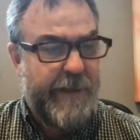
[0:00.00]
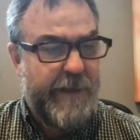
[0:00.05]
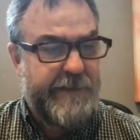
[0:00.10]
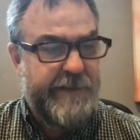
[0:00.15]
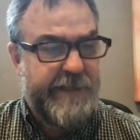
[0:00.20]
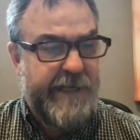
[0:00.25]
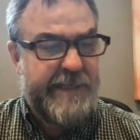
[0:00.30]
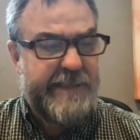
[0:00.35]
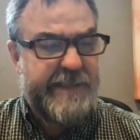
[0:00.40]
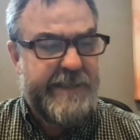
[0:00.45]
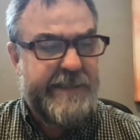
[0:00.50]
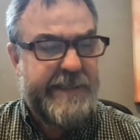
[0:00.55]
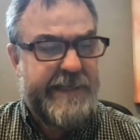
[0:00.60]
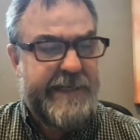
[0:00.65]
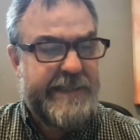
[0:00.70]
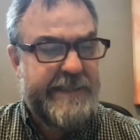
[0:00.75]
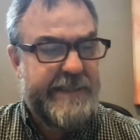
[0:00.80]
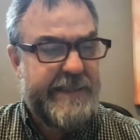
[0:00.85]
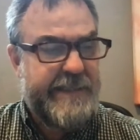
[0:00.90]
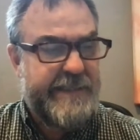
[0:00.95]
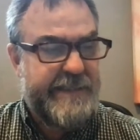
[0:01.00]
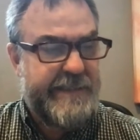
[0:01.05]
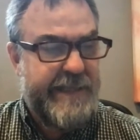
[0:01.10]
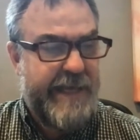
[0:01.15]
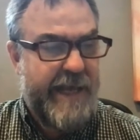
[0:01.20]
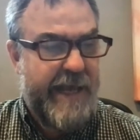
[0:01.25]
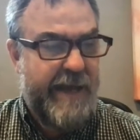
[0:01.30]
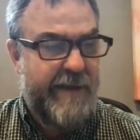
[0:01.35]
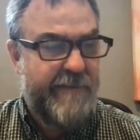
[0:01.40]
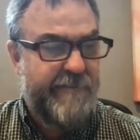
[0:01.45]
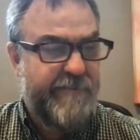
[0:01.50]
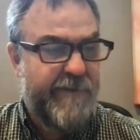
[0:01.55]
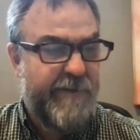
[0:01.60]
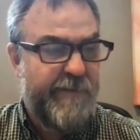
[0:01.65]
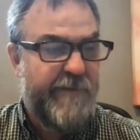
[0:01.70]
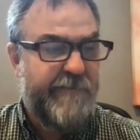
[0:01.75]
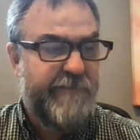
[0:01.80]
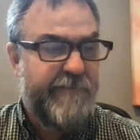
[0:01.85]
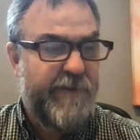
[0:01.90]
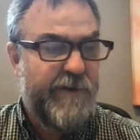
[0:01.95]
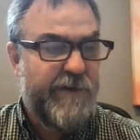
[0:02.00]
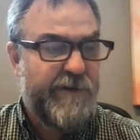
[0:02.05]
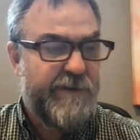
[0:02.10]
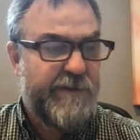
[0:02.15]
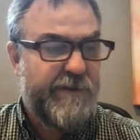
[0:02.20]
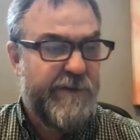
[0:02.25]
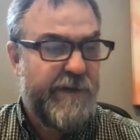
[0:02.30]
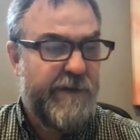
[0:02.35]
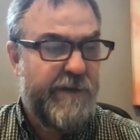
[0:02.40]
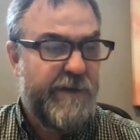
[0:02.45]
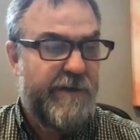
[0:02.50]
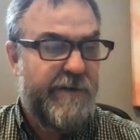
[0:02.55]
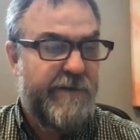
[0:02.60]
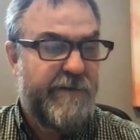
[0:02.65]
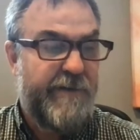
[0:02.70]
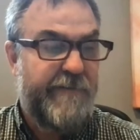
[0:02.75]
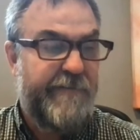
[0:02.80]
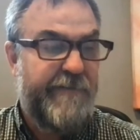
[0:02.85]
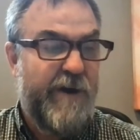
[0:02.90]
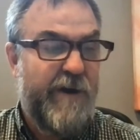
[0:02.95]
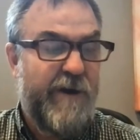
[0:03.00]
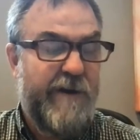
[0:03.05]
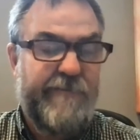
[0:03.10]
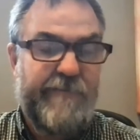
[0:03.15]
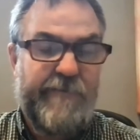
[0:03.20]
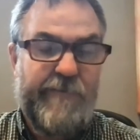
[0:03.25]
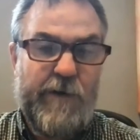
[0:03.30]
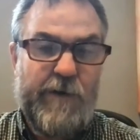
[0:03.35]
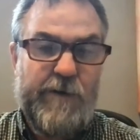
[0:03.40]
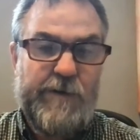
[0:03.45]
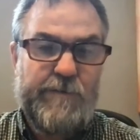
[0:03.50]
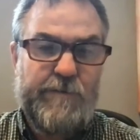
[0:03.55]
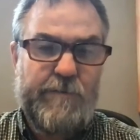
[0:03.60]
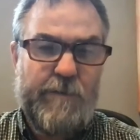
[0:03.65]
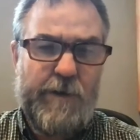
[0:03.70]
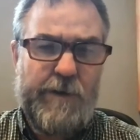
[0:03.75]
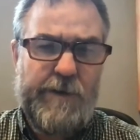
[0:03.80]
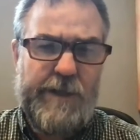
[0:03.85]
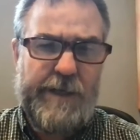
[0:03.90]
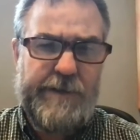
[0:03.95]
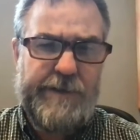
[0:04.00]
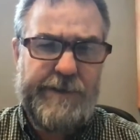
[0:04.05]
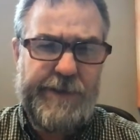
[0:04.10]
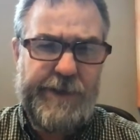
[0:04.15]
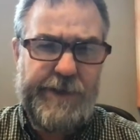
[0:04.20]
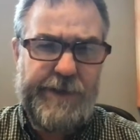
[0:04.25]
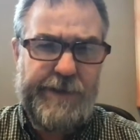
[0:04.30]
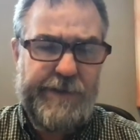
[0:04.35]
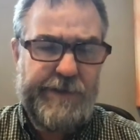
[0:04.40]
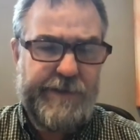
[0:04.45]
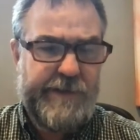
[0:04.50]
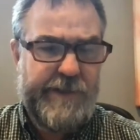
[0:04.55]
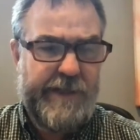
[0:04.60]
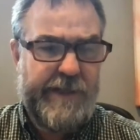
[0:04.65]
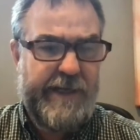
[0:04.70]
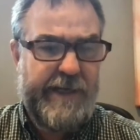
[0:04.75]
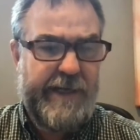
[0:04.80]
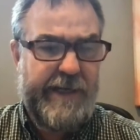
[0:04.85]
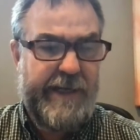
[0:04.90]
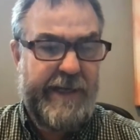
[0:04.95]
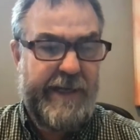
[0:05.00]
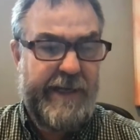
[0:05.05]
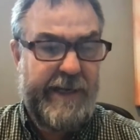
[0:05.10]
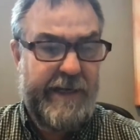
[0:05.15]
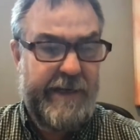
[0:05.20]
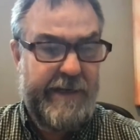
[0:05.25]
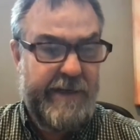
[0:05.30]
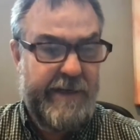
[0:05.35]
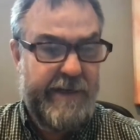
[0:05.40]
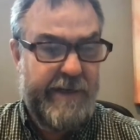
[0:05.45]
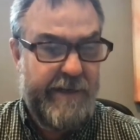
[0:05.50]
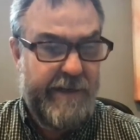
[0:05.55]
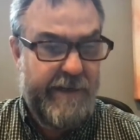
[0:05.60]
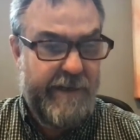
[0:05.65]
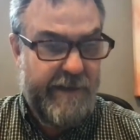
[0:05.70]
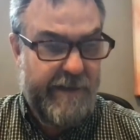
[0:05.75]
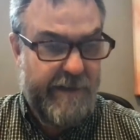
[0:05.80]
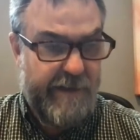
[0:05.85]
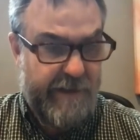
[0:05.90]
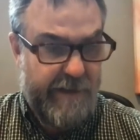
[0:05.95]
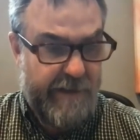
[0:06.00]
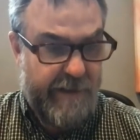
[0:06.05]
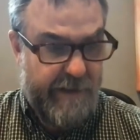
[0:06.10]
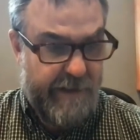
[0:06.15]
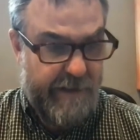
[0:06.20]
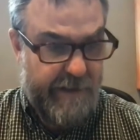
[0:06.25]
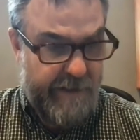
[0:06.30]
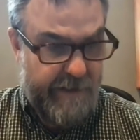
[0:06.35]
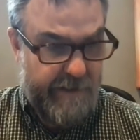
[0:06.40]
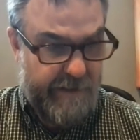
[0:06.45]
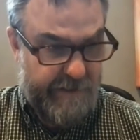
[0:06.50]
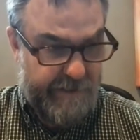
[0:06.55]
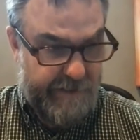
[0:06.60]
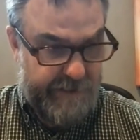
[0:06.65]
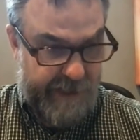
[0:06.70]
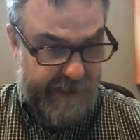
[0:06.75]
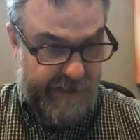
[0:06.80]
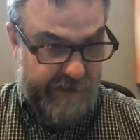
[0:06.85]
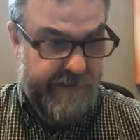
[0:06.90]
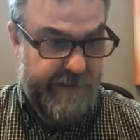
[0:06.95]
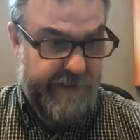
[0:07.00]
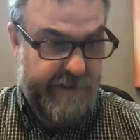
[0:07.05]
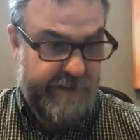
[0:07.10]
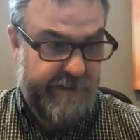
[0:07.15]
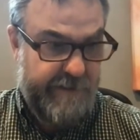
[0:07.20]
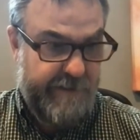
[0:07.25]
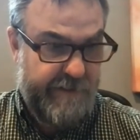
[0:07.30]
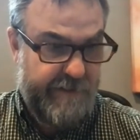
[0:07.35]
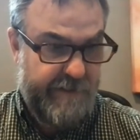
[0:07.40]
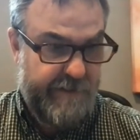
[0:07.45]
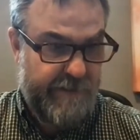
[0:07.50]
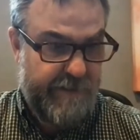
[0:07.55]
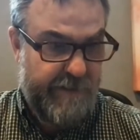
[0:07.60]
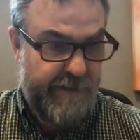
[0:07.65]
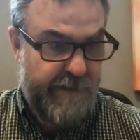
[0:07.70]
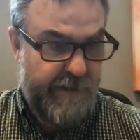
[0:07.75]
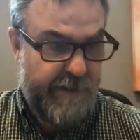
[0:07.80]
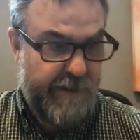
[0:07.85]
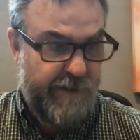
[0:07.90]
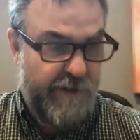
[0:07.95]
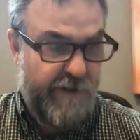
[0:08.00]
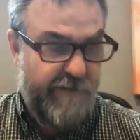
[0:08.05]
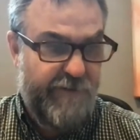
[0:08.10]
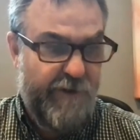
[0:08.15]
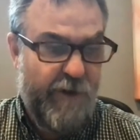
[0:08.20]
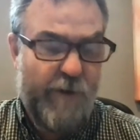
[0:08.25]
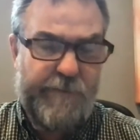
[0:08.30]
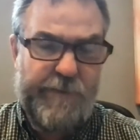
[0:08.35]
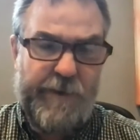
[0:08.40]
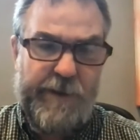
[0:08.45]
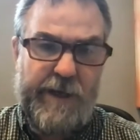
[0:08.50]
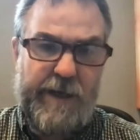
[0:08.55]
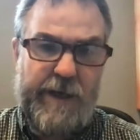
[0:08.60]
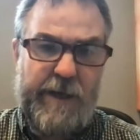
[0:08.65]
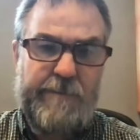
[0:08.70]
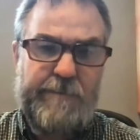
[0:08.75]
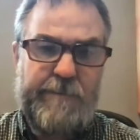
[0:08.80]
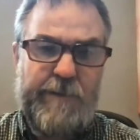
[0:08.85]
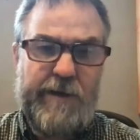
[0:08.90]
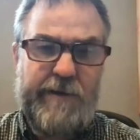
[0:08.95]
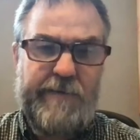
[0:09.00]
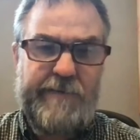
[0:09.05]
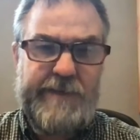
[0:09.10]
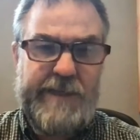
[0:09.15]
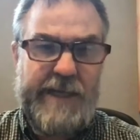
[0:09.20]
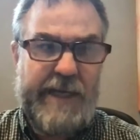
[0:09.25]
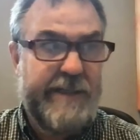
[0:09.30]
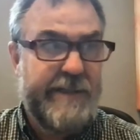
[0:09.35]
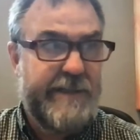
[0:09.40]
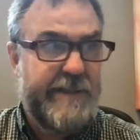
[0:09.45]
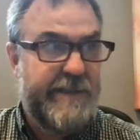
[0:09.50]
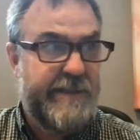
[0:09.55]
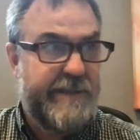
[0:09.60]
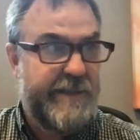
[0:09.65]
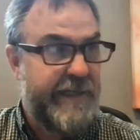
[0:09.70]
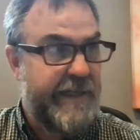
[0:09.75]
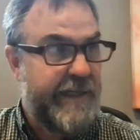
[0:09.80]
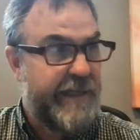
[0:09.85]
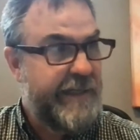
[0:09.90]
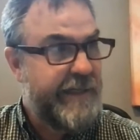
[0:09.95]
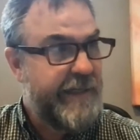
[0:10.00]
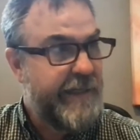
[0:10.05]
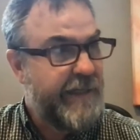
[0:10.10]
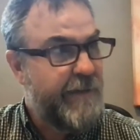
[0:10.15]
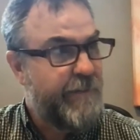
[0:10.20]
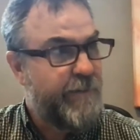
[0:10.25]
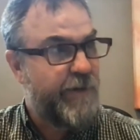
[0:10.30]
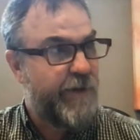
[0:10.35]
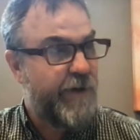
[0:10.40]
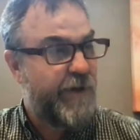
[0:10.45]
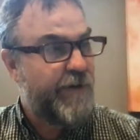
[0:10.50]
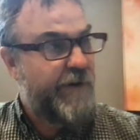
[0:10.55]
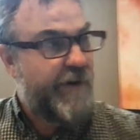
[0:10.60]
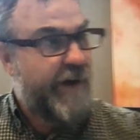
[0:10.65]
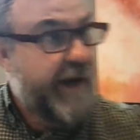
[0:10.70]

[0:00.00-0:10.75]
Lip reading: Genesis gets its name from the very first word that's used in Genesis. So if you open the book of Genesis in Hebrew,